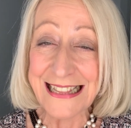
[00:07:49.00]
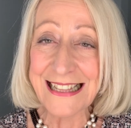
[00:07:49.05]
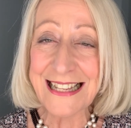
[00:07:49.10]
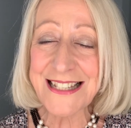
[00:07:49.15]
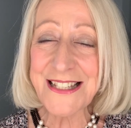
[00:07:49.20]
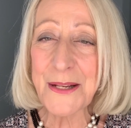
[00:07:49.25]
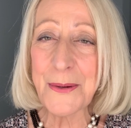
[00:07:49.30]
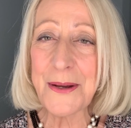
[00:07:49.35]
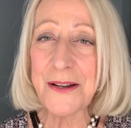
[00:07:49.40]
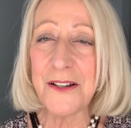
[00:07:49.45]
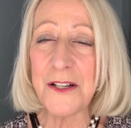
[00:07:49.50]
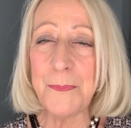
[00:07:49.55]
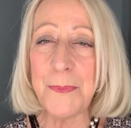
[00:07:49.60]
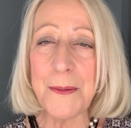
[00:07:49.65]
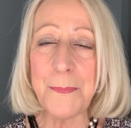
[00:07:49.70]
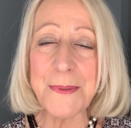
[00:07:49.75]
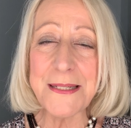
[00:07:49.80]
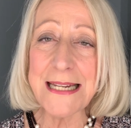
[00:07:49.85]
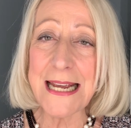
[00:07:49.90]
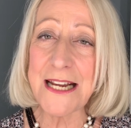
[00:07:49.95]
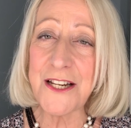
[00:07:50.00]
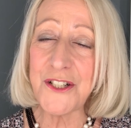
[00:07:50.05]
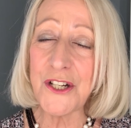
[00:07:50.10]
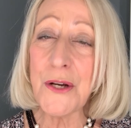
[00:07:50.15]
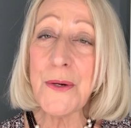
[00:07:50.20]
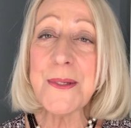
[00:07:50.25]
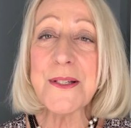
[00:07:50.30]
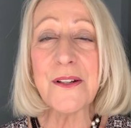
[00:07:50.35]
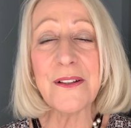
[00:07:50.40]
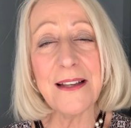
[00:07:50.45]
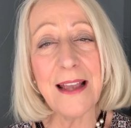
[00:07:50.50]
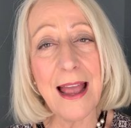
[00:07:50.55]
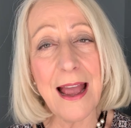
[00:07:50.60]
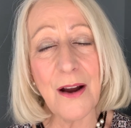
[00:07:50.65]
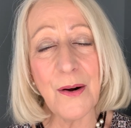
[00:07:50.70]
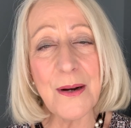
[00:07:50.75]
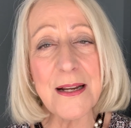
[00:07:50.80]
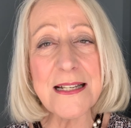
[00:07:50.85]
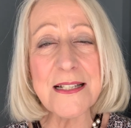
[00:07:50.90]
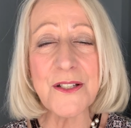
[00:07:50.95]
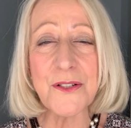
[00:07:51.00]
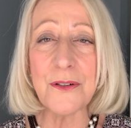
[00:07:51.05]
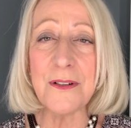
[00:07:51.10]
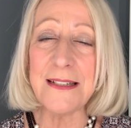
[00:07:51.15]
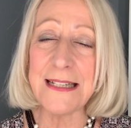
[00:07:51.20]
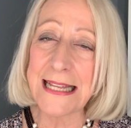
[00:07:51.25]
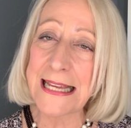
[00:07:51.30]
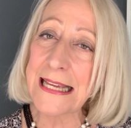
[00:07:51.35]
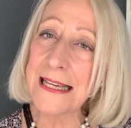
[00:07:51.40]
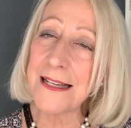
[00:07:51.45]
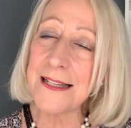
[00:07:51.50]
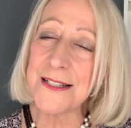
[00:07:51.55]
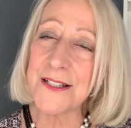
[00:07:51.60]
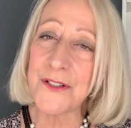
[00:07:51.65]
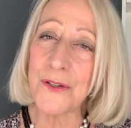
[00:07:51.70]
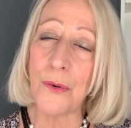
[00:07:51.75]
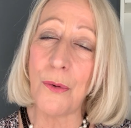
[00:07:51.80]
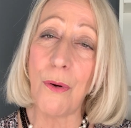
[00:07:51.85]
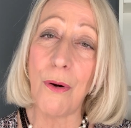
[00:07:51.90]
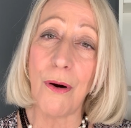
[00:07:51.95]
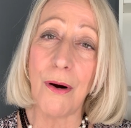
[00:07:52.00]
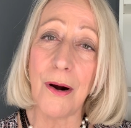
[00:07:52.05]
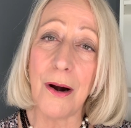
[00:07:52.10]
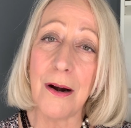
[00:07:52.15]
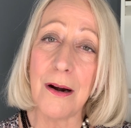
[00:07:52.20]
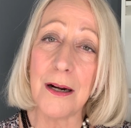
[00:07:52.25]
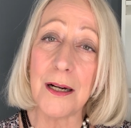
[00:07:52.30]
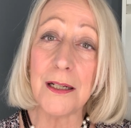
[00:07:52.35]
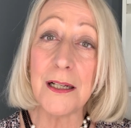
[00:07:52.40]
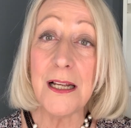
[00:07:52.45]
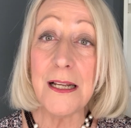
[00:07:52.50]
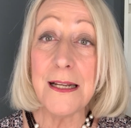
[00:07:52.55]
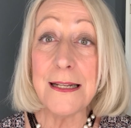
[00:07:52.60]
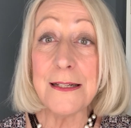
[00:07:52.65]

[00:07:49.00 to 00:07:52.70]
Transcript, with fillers: So it could be potatoes or carrots or leeks or